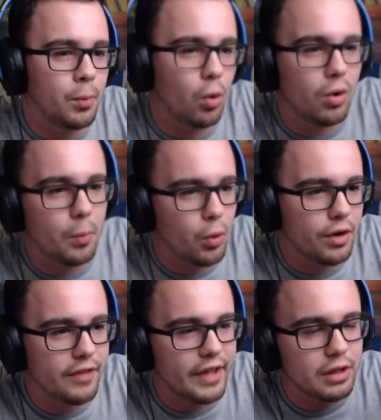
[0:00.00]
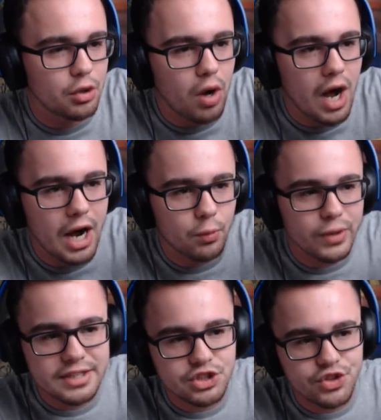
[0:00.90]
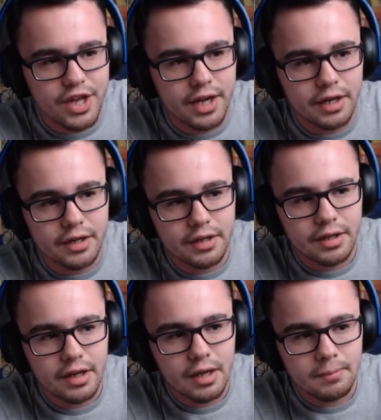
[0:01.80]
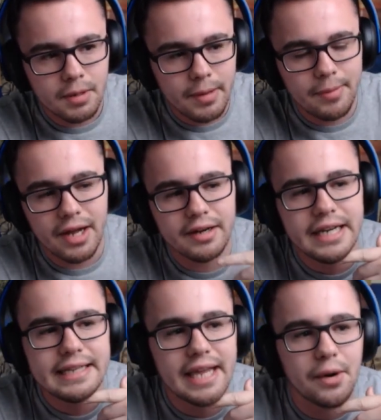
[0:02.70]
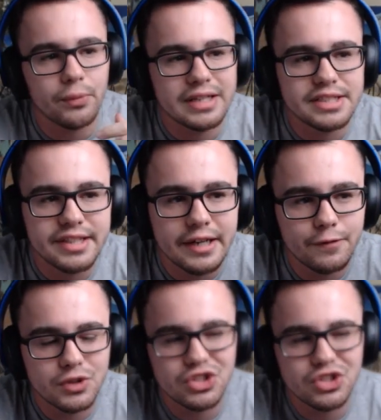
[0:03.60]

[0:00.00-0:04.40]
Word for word: pour, pour it on that little hot wrench thing. But maybe I need that wrench thing for